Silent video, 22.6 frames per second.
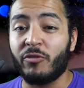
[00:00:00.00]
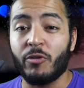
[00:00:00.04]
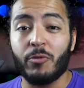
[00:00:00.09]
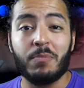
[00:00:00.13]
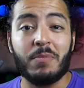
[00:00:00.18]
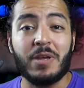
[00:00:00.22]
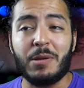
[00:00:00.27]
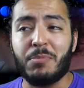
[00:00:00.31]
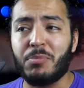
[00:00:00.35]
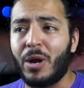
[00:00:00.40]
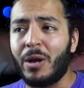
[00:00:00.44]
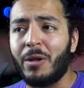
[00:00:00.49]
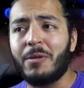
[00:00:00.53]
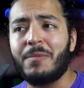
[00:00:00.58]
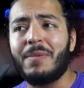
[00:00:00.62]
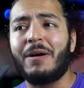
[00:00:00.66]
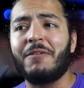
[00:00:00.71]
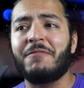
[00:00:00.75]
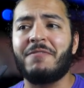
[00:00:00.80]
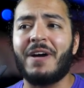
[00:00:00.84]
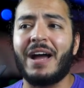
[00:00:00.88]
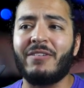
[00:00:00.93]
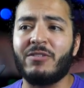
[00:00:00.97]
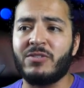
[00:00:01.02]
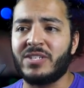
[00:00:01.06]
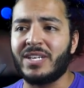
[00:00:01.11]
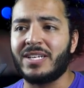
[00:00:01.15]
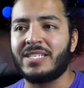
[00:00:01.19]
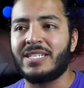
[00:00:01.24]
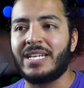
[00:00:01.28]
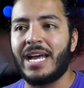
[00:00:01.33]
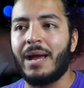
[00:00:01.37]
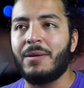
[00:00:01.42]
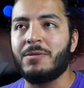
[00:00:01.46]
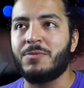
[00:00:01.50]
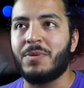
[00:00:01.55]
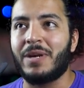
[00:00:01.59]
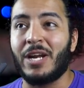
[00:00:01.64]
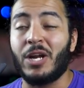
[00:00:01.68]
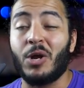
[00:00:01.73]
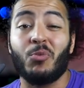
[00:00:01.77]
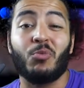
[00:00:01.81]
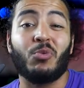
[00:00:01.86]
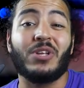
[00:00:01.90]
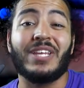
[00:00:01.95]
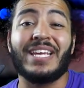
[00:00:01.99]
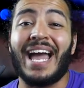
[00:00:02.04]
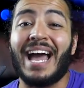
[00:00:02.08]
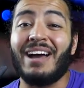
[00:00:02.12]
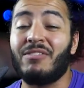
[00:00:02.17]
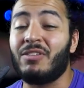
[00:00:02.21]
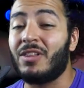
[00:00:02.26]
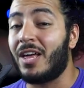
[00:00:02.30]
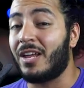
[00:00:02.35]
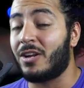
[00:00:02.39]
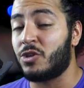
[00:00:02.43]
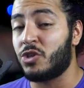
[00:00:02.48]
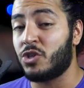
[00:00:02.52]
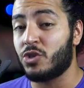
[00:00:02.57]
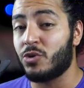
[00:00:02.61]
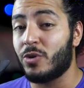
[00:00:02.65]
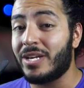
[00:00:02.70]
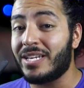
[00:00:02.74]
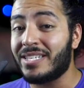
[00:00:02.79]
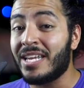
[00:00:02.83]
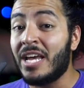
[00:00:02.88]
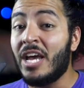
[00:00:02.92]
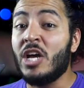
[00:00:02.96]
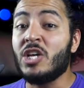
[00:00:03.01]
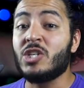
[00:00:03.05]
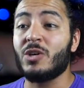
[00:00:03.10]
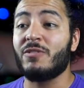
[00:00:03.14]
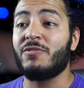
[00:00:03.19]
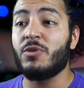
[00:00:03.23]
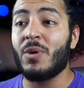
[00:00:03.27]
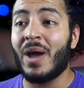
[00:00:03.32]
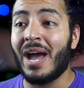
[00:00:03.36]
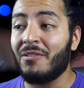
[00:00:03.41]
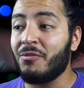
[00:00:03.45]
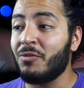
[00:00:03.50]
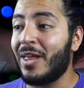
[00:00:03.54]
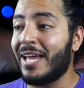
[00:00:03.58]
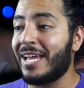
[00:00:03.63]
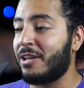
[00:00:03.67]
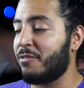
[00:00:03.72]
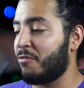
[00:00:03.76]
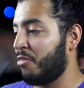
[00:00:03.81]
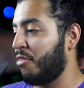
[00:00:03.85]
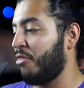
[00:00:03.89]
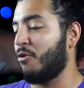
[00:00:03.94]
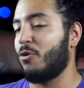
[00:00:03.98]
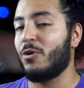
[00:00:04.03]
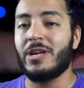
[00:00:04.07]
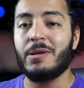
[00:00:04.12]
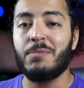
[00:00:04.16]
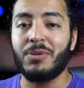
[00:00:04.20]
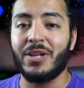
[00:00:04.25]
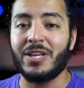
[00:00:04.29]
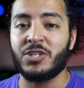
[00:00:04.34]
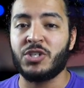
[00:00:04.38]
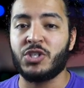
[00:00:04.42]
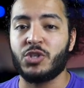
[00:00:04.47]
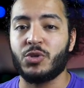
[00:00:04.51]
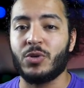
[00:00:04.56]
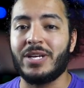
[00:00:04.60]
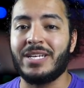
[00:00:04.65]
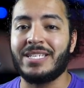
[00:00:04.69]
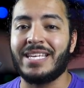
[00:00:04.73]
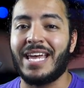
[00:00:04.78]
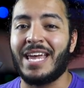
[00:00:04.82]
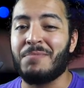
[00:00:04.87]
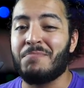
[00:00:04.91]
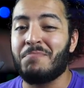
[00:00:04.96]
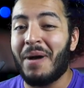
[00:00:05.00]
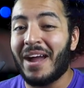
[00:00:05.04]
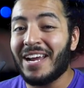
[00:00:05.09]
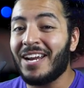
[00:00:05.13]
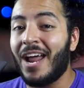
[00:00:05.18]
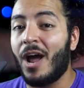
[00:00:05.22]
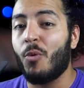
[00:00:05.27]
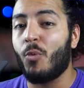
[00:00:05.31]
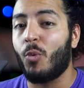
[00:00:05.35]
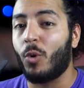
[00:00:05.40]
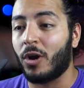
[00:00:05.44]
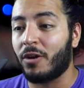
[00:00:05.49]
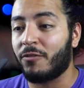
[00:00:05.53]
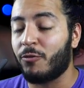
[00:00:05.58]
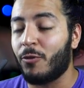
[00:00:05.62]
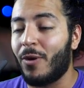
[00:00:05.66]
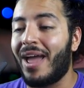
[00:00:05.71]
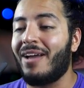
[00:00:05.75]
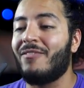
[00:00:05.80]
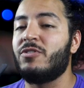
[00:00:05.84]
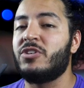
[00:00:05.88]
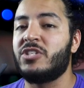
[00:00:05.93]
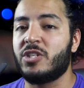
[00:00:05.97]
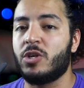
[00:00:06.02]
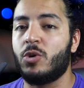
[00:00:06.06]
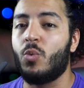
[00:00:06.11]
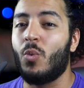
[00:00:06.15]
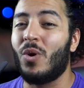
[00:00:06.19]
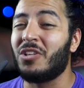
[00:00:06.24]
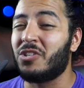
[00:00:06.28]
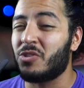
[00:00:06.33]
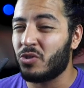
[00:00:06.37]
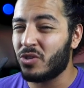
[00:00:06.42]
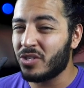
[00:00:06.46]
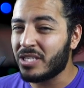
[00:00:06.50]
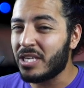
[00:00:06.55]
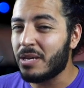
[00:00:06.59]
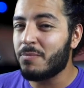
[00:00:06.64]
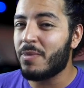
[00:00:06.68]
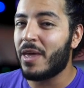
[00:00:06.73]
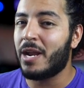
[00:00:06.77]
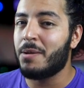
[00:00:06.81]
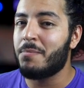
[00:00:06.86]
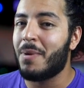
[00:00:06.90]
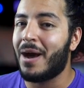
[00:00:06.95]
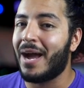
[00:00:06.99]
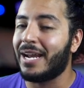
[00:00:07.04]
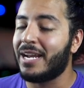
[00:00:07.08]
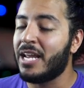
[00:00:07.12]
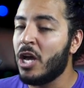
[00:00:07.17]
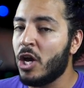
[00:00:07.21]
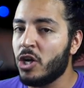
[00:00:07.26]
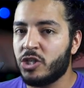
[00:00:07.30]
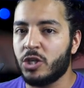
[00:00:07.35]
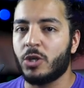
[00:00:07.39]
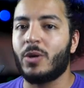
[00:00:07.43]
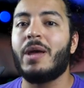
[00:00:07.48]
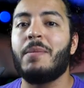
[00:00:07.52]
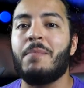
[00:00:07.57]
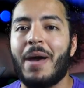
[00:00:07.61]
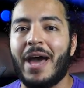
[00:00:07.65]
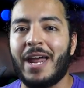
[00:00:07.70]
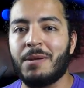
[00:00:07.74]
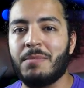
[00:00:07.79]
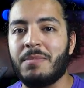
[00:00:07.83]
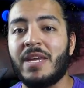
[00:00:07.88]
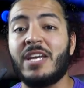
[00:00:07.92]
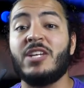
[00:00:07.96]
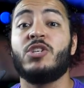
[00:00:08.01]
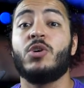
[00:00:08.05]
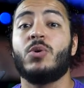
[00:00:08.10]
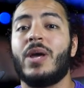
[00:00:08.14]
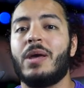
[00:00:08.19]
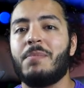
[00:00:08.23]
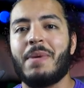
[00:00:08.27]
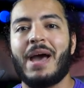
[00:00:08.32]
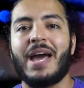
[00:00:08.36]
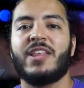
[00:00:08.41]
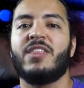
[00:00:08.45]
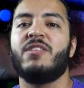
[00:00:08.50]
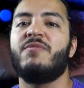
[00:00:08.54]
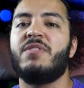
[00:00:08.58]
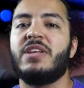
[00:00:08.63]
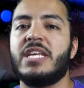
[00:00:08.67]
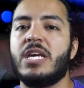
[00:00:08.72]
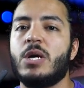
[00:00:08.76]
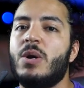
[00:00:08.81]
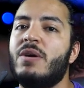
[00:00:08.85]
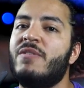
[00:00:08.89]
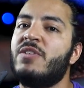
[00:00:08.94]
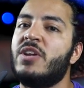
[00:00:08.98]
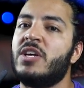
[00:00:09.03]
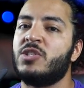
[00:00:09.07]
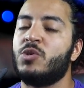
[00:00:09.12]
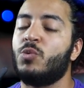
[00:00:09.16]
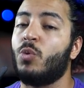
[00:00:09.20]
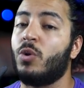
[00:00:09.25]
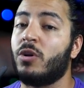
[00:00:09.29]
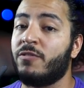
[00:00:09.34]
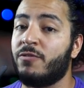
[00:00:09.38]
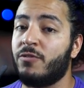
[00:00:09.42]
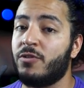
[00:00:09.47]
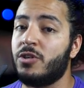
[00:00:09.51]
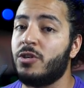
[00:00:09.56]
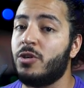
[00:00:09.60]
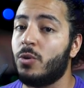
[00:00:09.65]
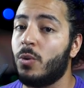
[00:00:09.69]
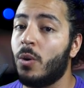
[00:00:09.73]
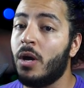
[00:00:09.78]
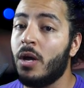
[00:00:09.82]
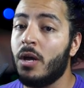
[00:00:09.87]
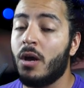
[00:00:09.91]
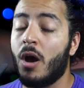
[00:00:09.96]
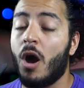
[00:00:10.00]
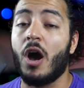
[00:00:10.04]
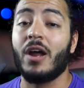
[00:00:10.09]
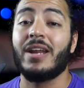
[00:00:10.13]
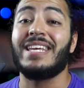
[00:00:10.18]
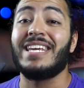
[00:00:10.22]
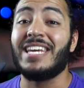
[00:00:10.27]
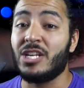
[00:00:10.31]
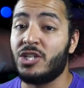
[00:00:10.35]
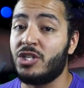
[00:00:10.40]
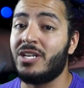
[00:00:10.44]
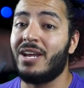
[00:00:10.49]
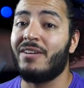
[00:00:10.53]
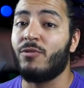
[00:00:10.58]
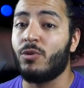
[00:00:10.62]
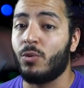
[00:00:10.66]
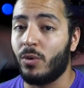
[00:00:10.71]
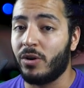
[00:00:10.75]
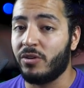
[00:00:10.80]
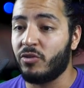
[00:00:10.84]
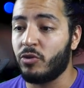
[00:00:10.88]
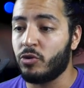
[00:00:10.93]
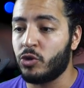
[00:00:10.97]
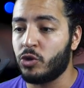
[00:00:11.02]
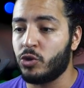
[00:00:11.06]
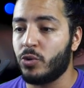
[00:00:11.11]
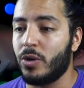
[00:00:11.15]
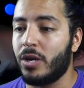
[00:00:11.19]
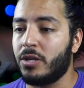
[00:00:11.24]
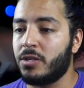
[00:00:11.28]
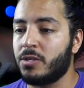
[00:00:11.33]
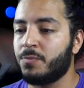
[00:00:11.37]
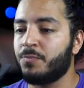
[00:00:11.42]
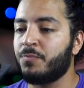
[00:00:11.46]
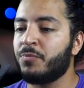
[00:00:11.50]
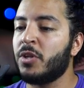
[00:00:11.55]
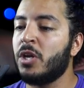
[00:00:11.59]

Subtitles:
for me probably about 5 or 6 times, but I don't really have a lot of streaks. So if you have like 30 plus streaks, it might not work for every single one. So just keep that in mind. Don't get mad at me and don't get mad at the video if it doesn't work for you on each and every one of your streaks.